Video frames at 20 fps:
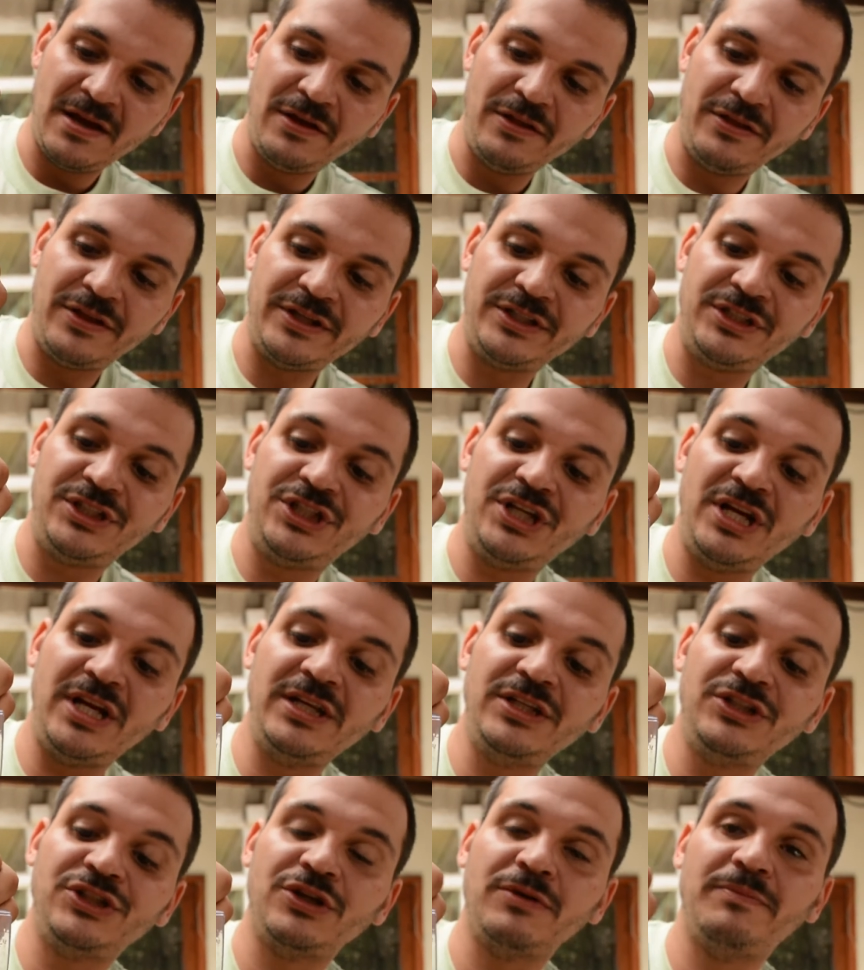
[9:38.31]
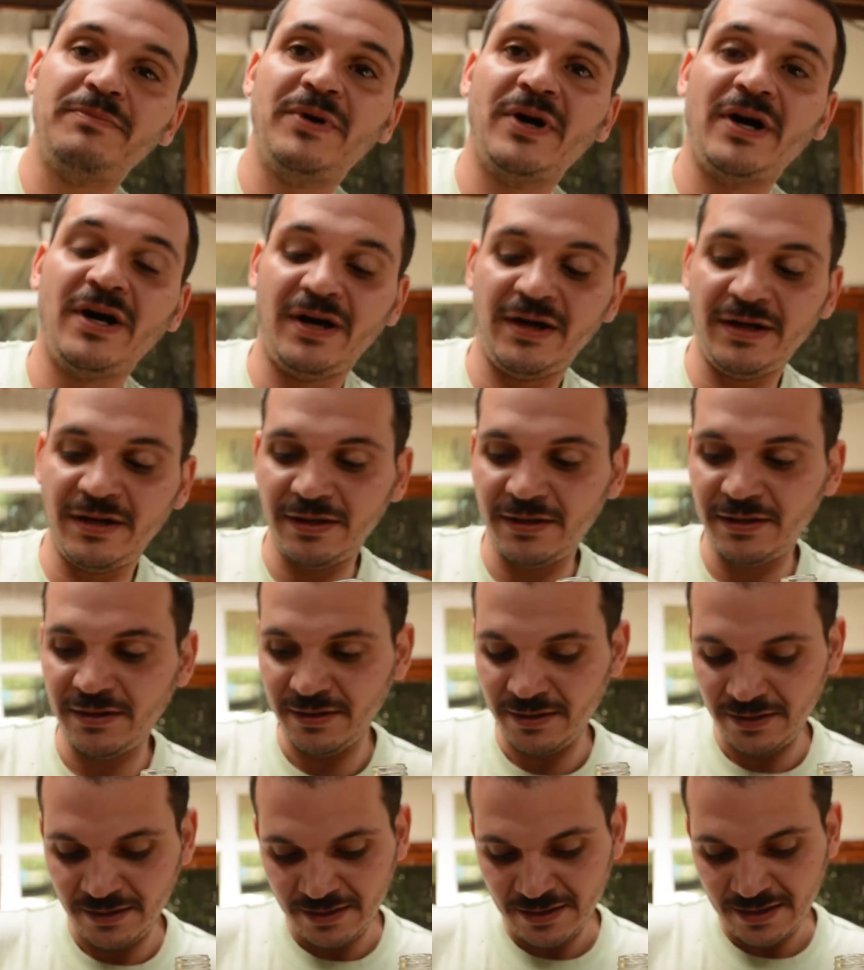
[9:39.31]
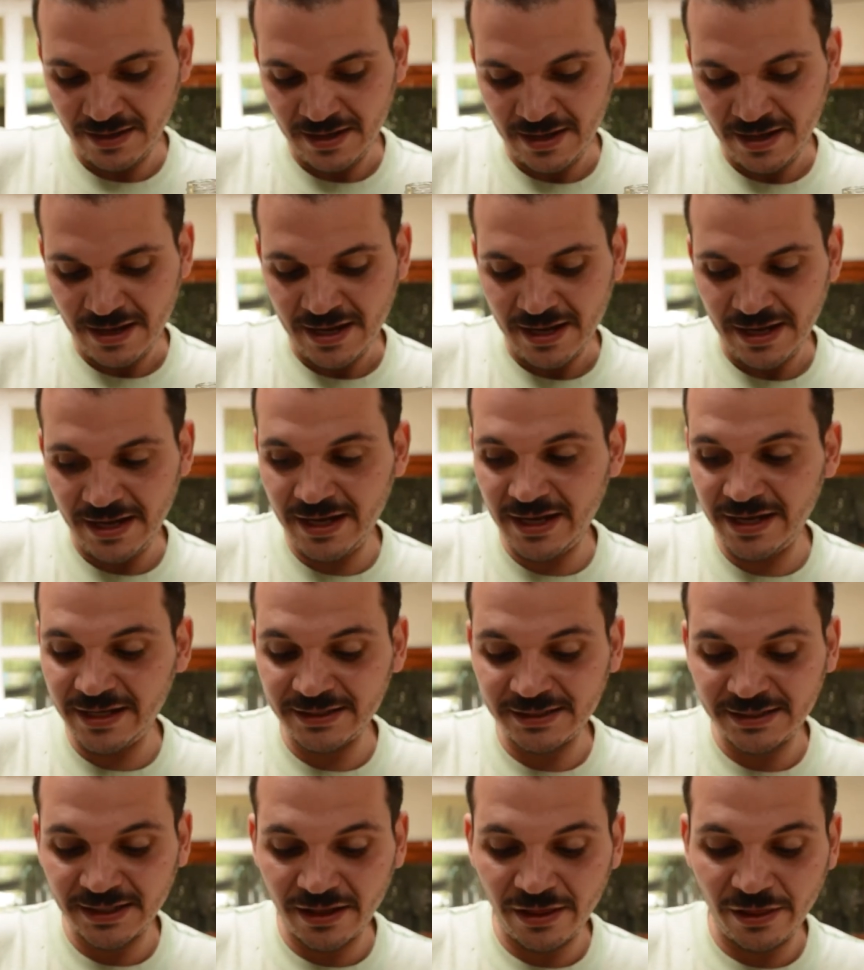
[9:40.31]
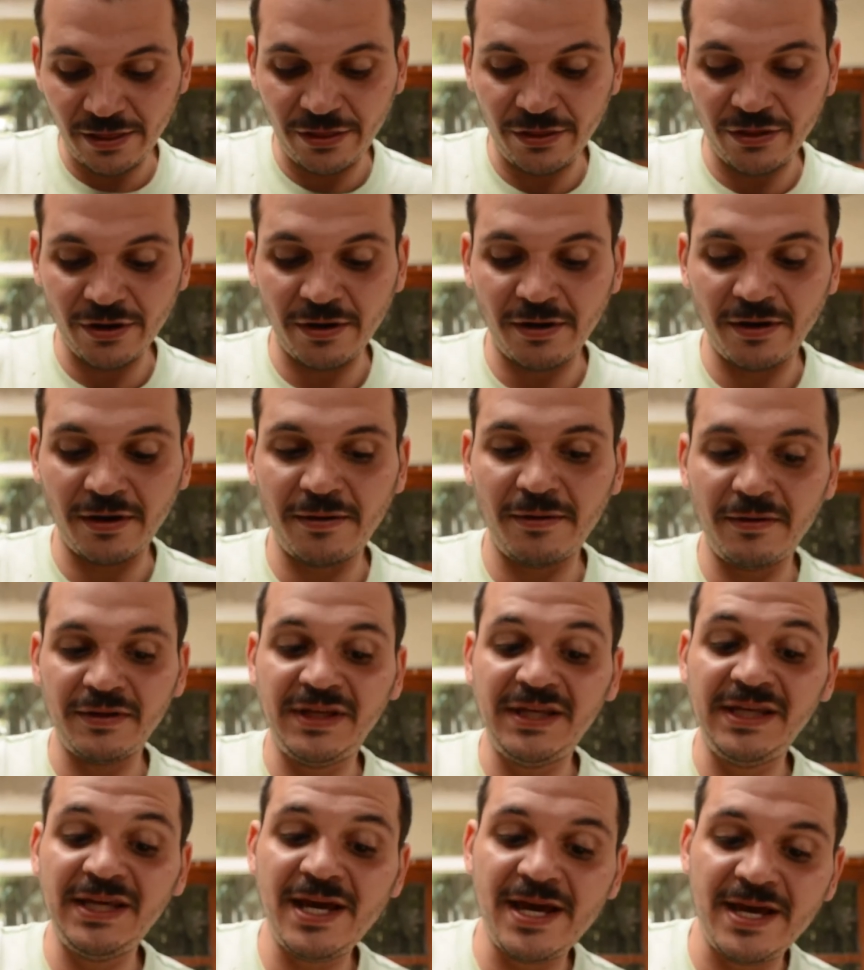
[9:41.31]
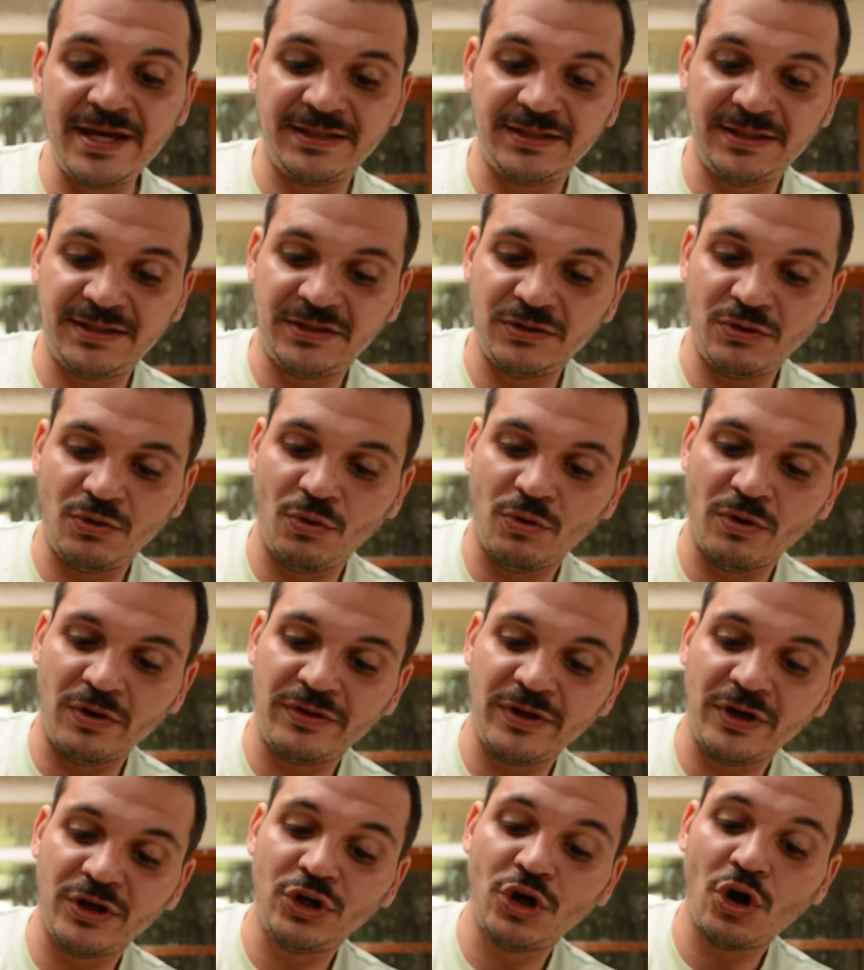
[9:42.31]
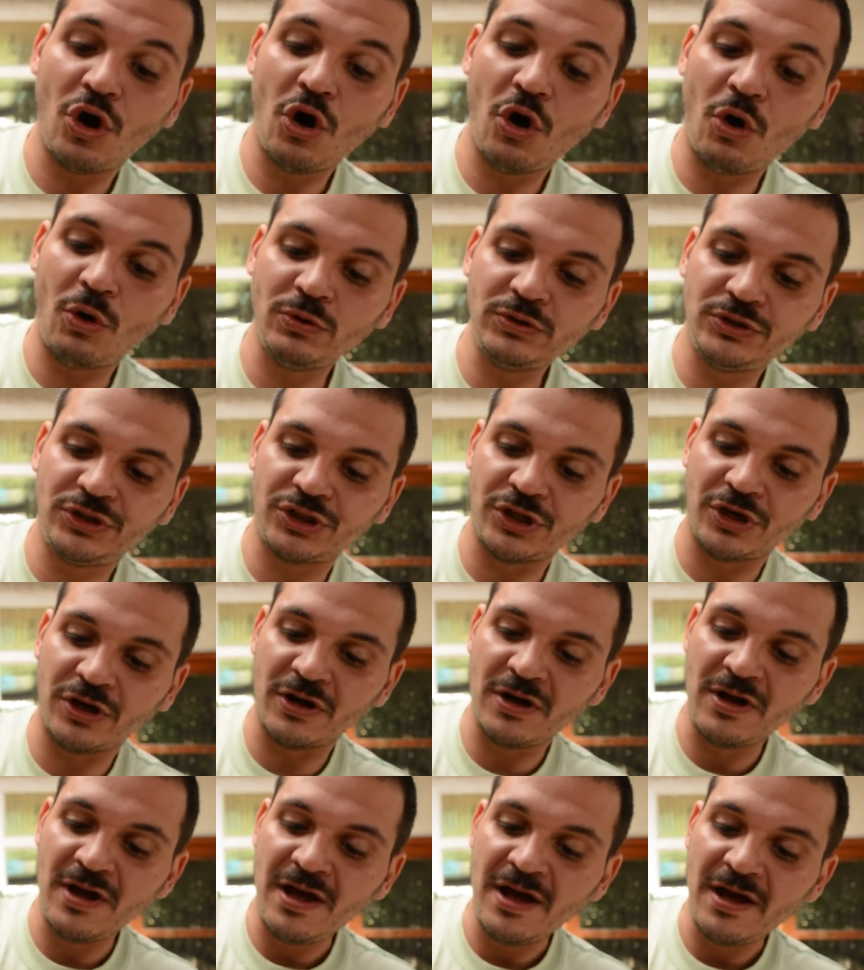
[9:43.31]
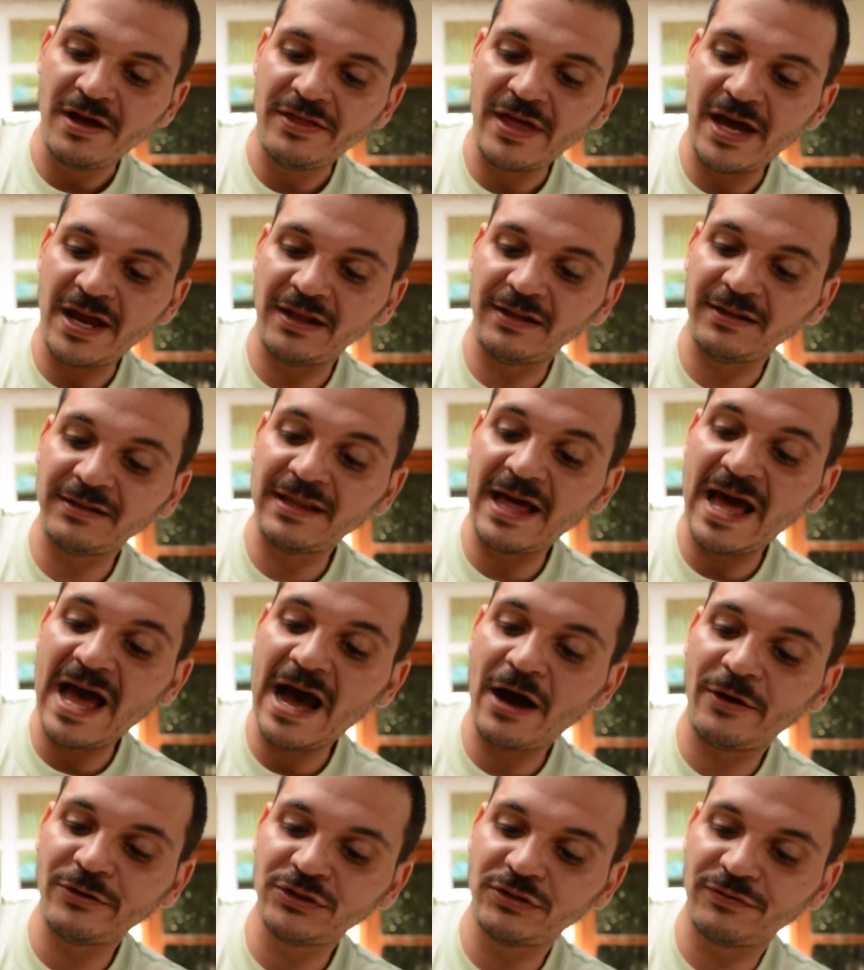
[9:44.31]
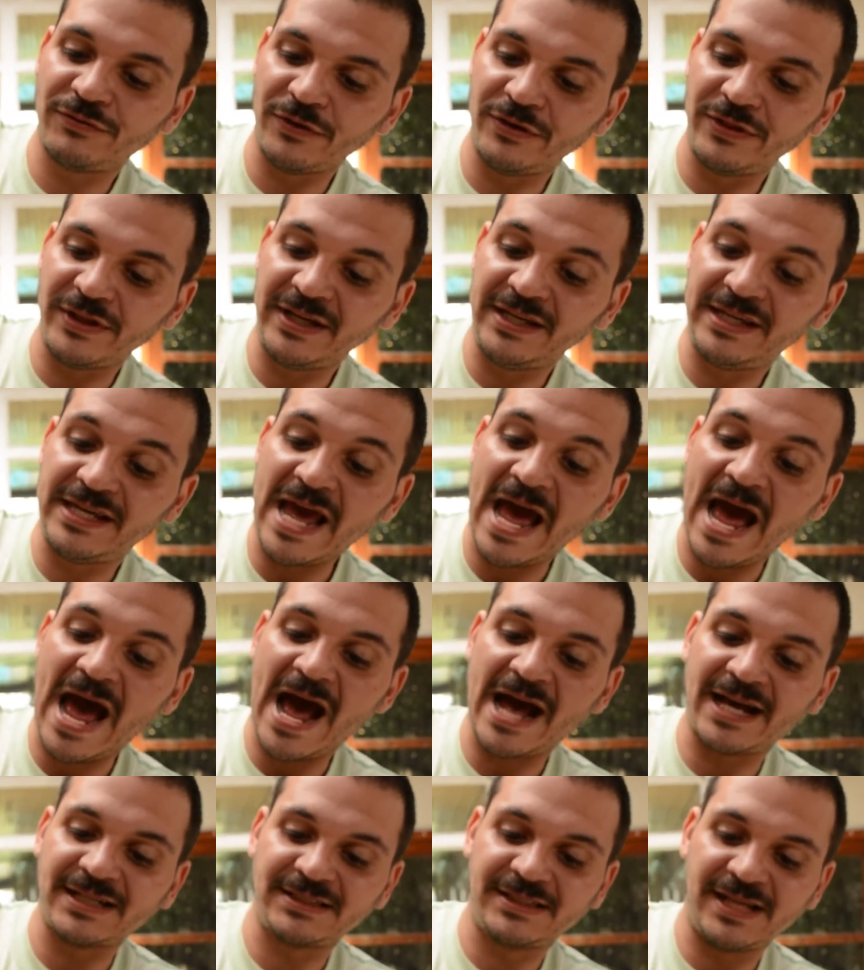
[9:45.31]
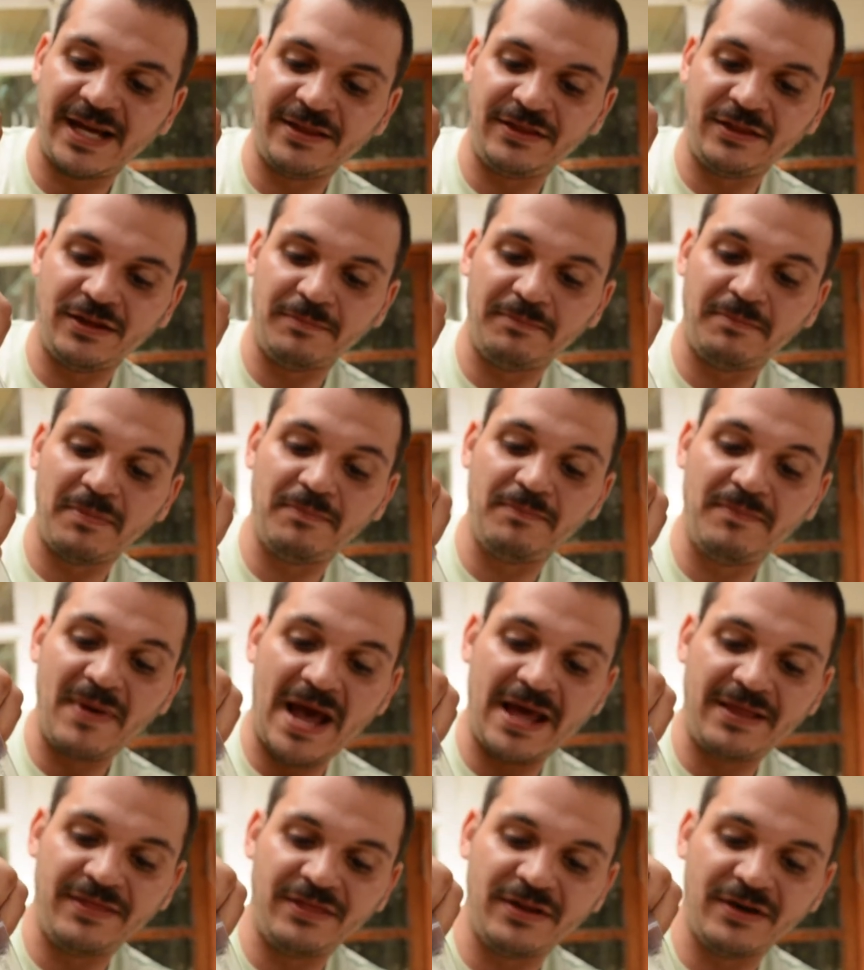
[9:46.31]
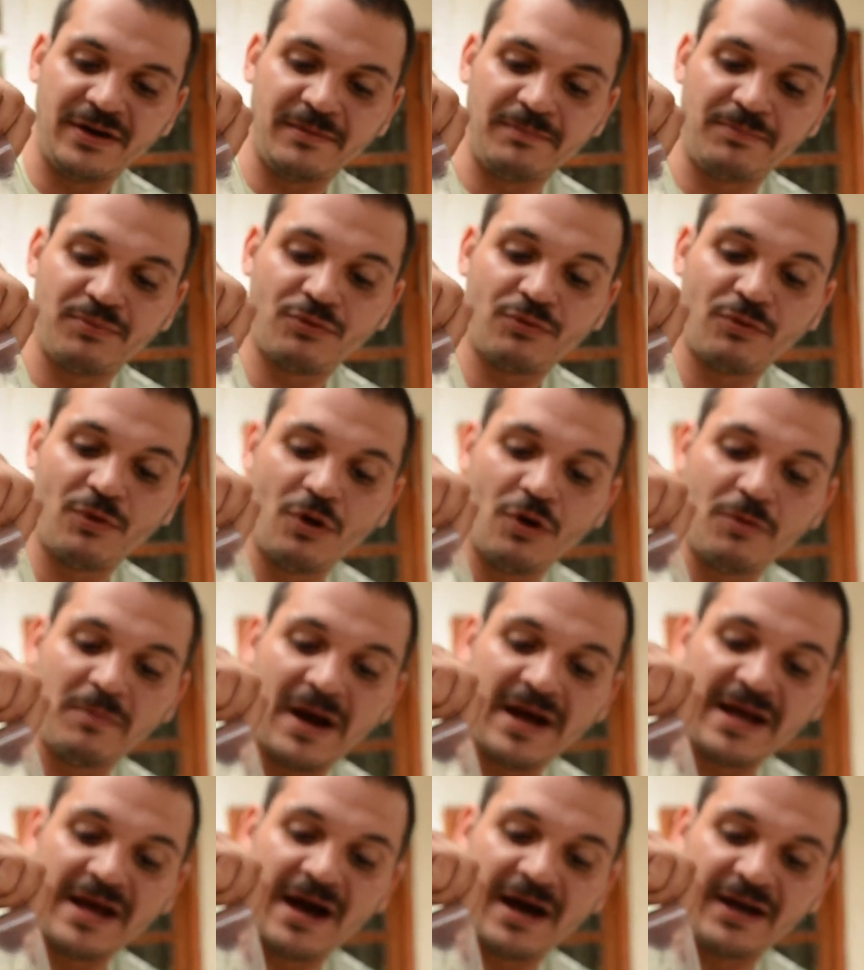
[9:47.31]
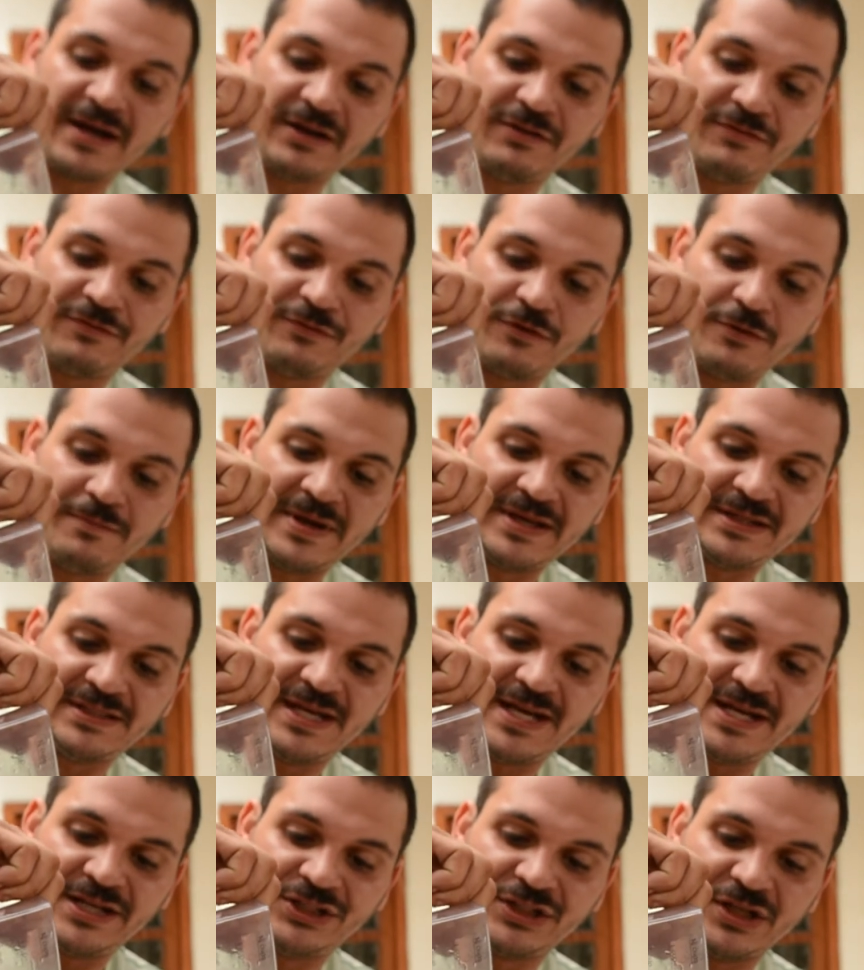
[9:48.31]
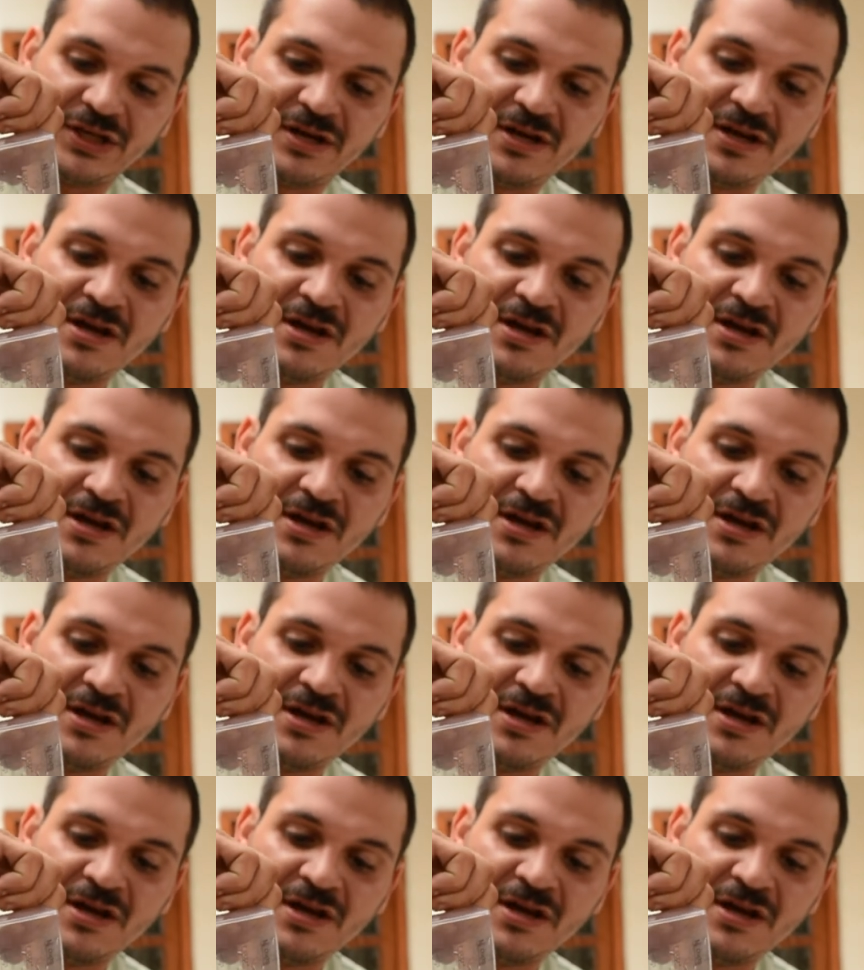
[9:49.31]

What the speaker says: The ginger bug is the yeast or the culture that allows for the gas and the probiotic fermentation.